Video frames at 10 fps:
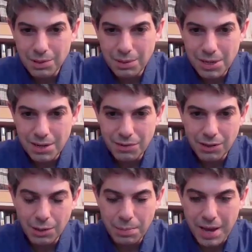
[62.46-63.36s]
Let me give a
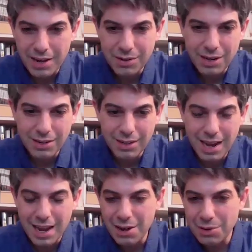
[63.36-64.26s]
little background on
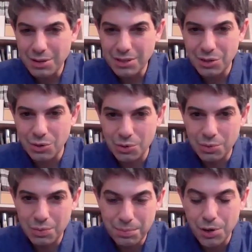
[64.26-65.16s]
how this
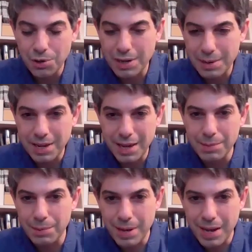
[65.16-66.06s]
whole program
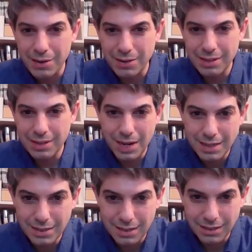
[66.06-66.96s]
came about.
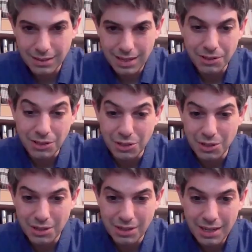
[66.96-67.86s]
As a
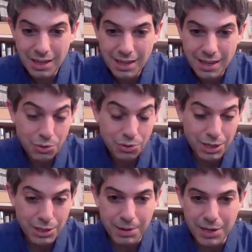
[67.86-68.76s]
physician who
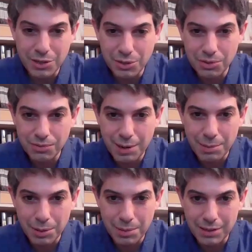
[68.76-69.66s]
treats patients with
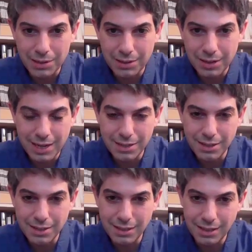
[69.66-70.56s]
fibrolamellar
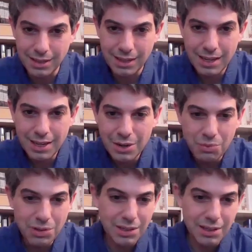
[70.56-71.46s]
HCC,
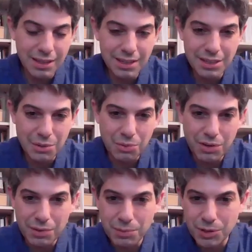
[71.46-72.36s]
one of the things that we
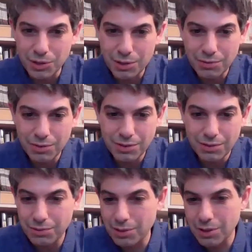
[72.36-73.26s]
have observed
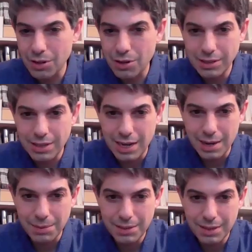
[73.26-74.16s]
for a long
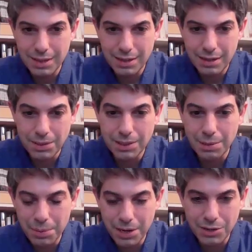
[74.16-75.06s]
time is that
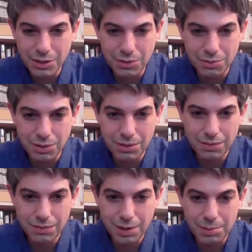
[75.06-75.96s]
some patients with
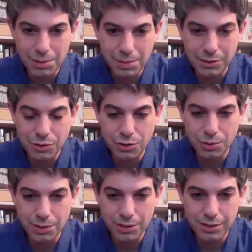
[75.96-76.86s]
fibrolamellar
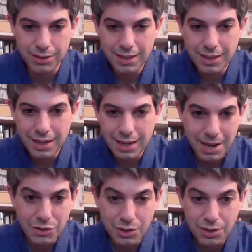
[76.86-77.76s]
tumors
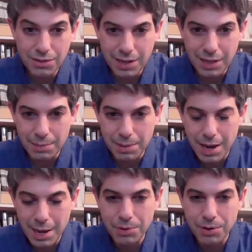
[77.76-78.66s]
actually develop
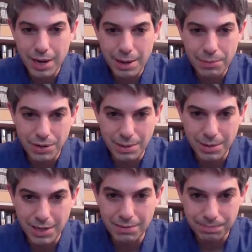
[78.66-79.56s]

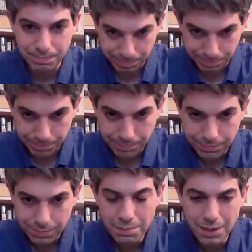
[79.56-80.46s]
hyperammonemia,
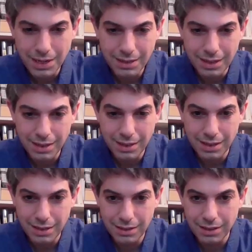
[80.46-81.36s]
meaning that
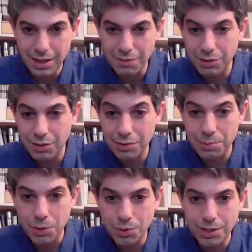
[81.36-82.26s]
the level of
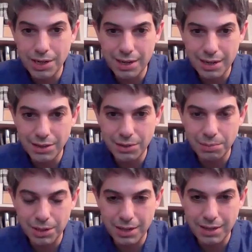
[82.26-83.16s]
ammonia in their
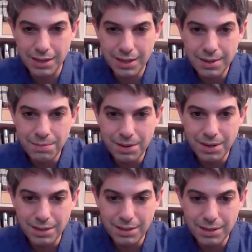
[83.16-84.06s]
blood
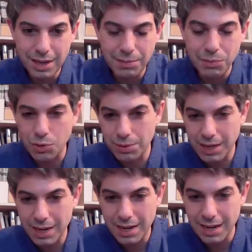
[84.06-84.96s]
is
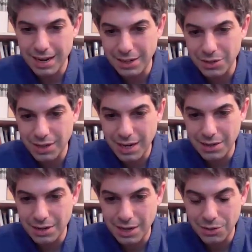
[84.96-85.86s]
abnormally high. And
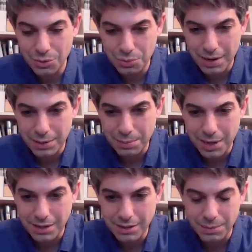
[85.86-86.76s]
actually, I do
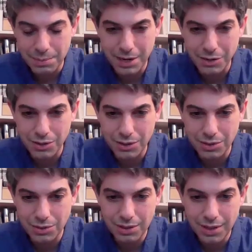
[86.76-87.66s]
recommend to
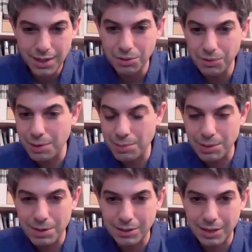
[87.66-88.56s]
patients with
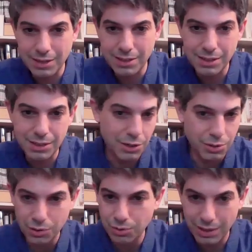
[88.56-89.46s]
fibrolamellar HCC who
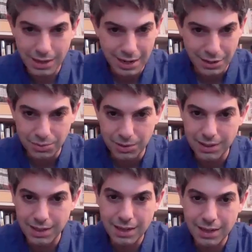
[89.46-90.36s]
are treated elsewhere
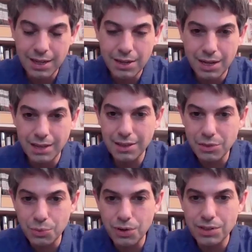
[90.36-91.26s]
that at
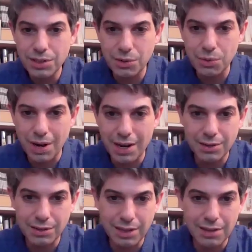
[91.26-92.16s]
least once in a
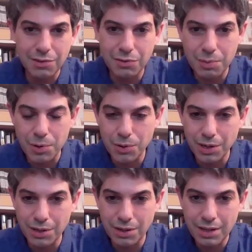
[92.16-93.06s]
while, the level of
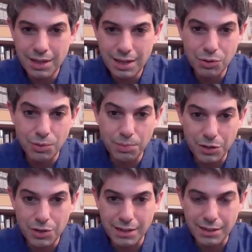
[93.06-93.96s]
ammonia should be
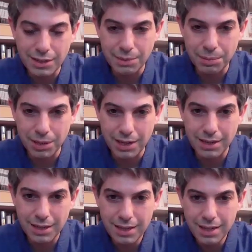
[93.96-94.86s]
checked in the
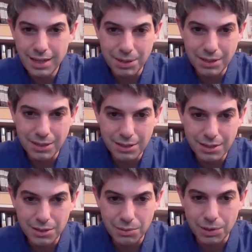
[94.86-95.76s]
blood because this
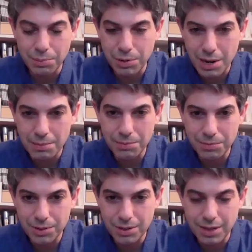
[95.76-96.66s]
is a real problem
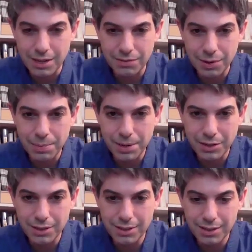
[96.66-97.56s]
for a lot of our
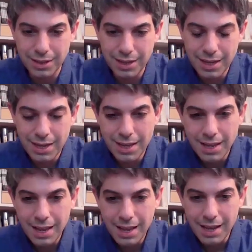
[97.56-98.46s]
patients.
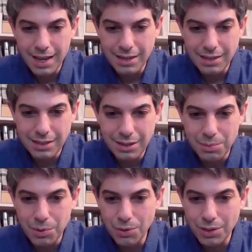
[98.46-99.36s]
And
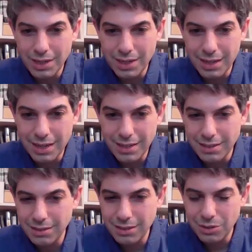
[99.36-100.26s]
ammonia
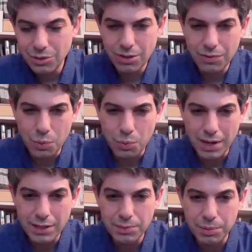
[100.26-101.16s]
is sort of a
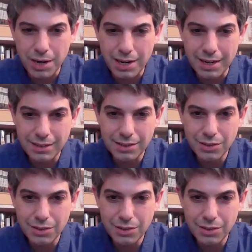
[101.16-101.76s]
waste product.